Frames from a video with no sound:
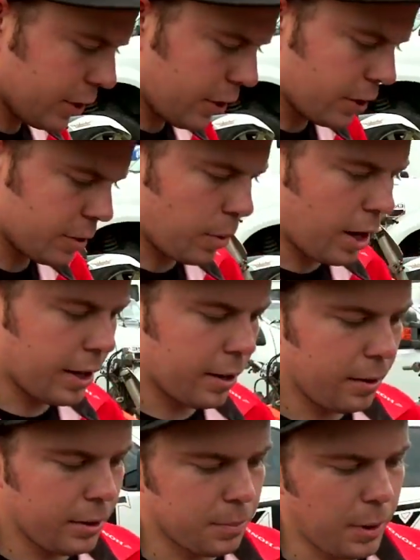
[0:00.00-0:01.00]
to start his bike,
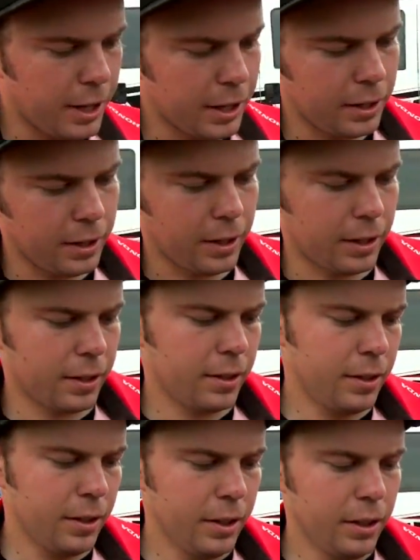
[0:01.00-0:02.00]
his bike, and the
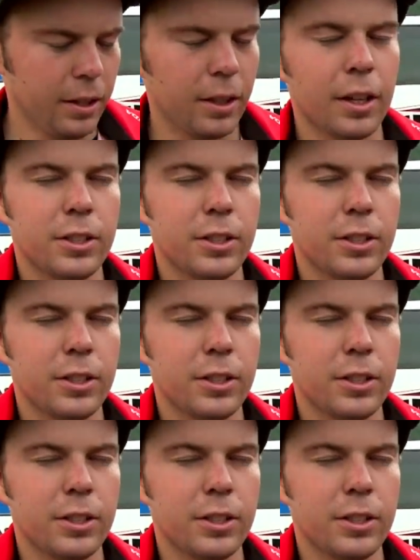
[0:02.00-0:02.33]
uh,